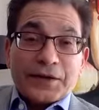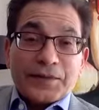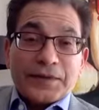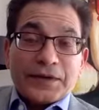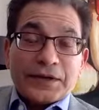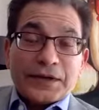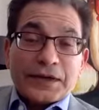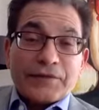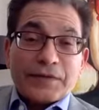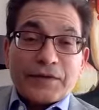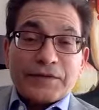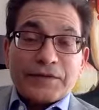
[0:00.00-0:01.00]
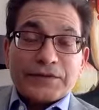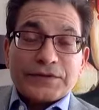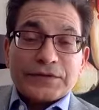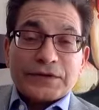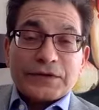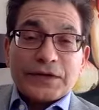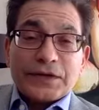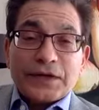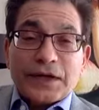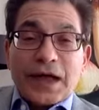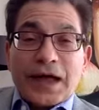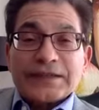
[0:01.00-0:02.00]
I've been lucky that
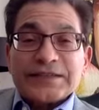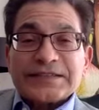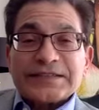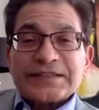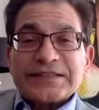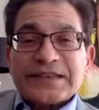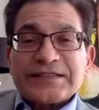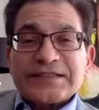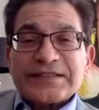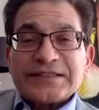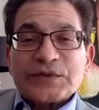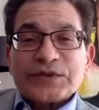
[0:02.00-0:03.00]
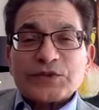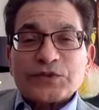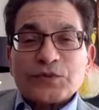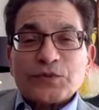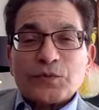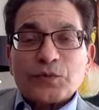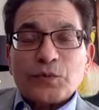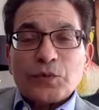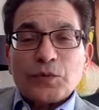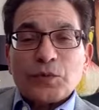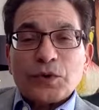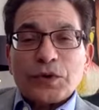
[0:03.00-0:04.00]
I think success is a question of
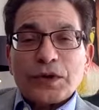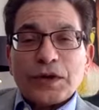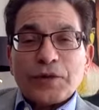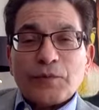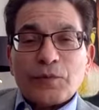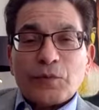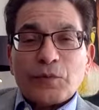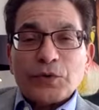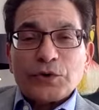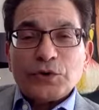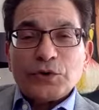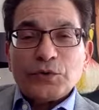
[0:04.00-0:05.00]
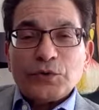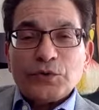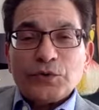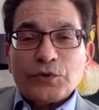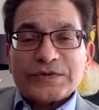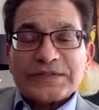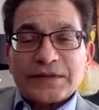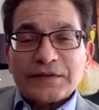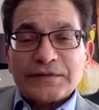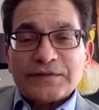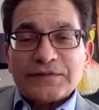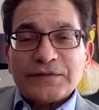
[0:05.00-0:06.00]
what you
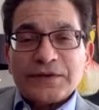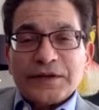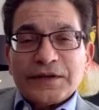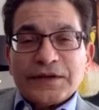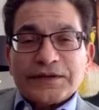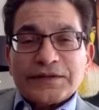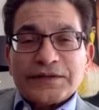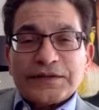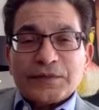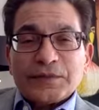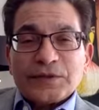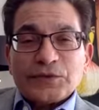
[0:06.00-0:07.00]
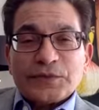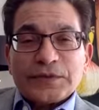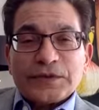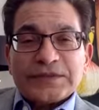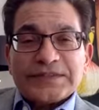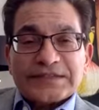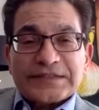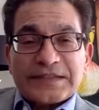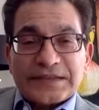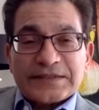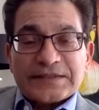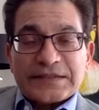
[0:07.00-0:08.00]
yourself determine to be
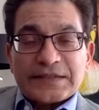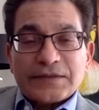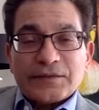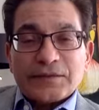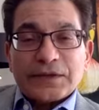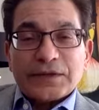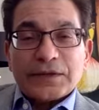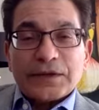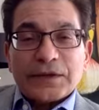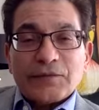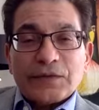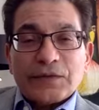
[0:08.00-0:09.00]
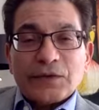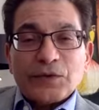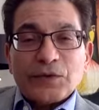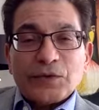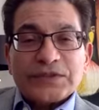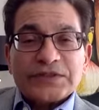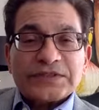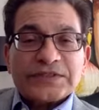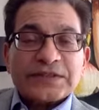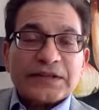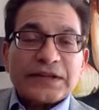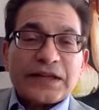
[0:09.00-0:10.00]
success, and whether you reach a
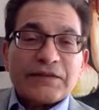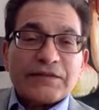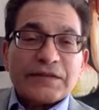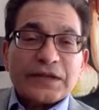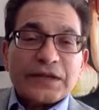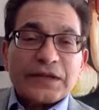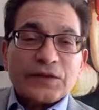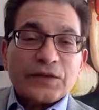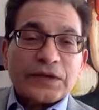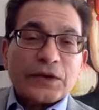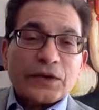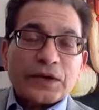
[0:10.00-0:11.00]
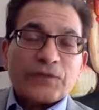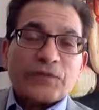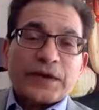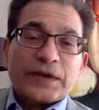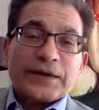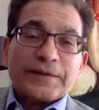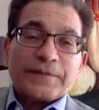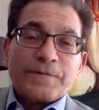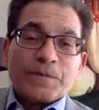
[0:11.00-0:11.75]
certain level and you think, okay, fine,